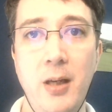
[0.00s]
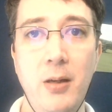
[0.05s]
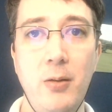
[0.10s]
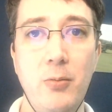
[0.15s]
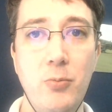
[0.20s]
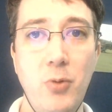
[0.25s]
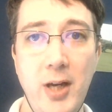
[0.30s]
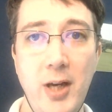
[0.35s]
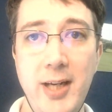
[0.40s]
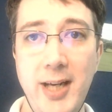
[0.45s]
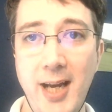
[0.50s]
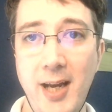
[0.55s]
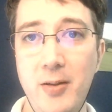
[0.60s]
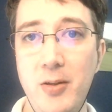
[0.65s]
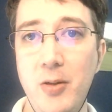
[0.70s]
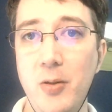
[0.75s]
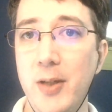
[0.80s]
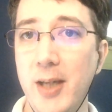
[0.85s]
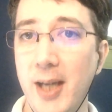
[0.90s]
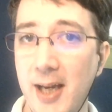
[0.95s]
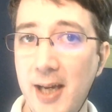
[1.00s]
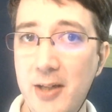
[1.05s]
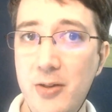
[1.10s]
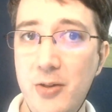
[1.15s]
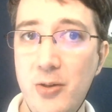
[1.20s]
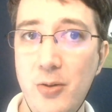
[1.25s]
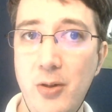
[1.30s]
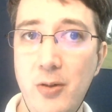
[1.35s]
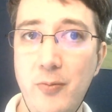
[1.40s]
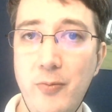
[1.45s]
Right now, you can
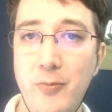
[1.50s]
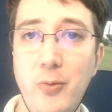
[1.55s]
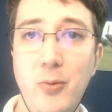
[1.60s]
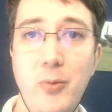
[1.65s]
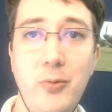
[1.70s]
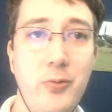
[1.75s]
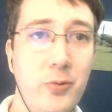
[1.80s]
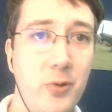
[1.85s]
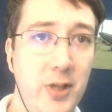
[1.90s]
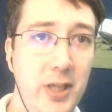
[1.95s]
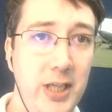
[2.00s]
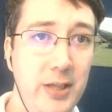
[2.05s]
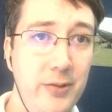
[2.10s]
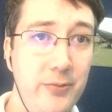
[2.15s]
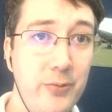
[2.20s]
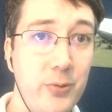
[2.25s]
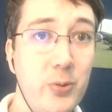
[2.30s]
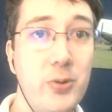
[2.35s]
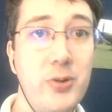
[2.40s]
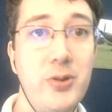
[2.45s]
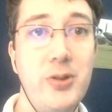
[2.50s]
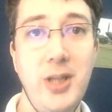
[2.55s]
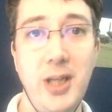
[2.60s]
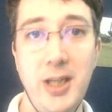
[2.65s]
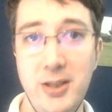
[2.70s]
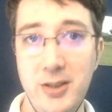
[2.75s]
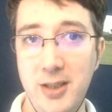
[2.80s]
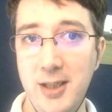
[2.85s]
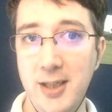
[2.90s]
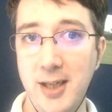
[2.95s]
join for free for
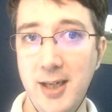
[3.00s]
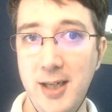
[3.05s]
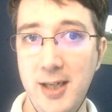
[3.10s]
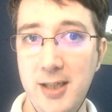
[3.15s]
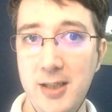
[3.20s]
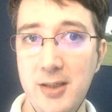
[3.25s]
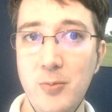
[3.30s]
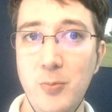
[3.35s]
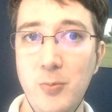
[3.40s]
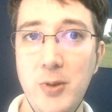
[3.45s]
sixty days.